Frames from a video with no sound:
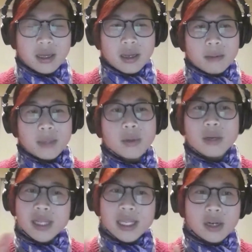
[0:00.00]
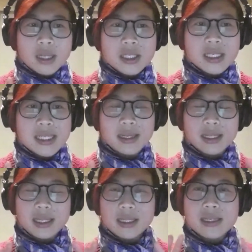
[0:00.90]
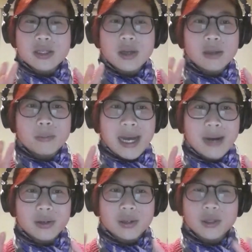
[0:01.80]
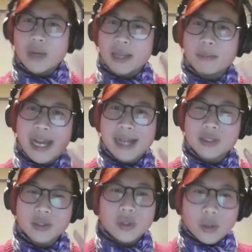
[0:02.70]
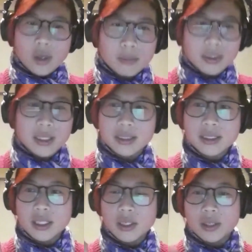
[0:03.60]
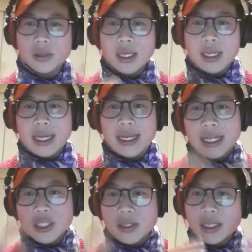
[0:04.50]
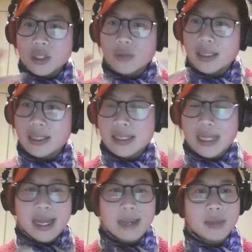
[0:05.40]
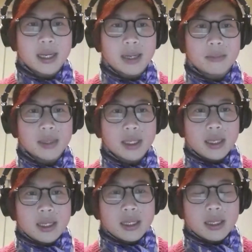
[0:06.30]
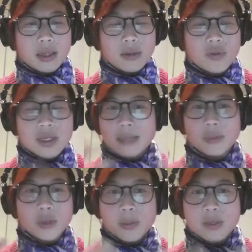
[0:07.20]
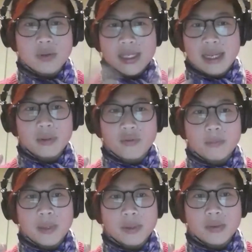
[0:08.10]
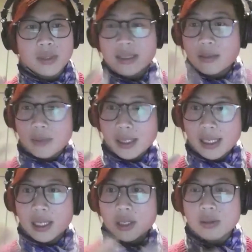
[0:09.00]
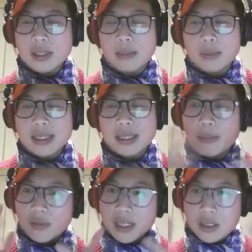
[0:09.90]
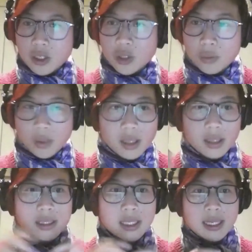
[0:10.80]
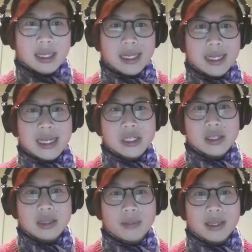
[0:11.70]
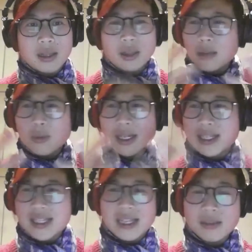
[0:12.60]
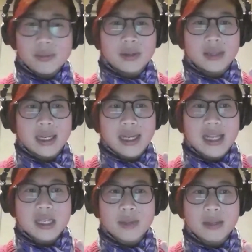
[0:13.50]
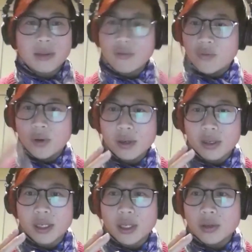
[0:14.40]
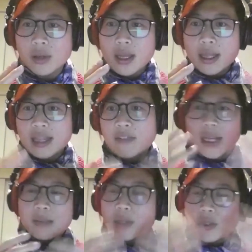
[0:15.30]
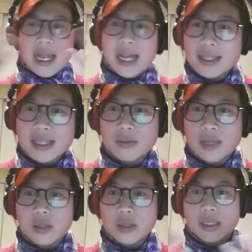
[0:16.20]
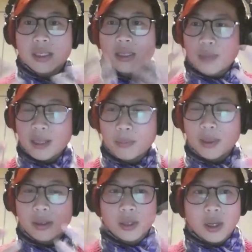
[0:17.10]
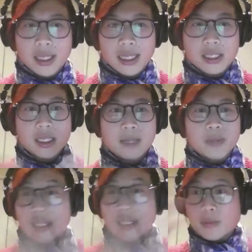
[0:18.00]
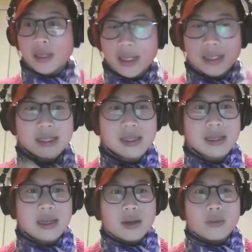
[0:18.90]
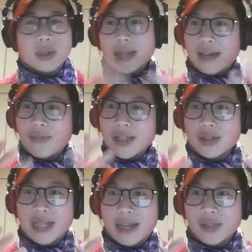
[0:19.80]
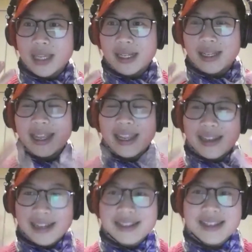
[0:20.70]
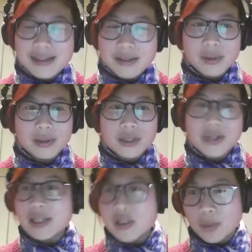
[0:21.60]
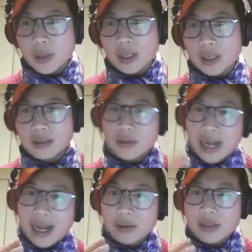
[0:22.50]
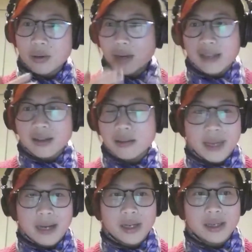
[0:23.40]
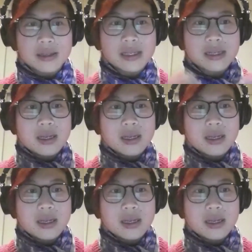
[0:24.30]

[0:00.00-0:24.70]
But we're really conscious that this is not about going back to normal, you know, and actually during this time, for some groups, for example, for people with disability, you know, some of this new world has actually been a lot more accessible than it has been before, you know. They've been able to access resources, people, knowledge, experiences without having to navigate inaccessible transport, crowds, or other barriers.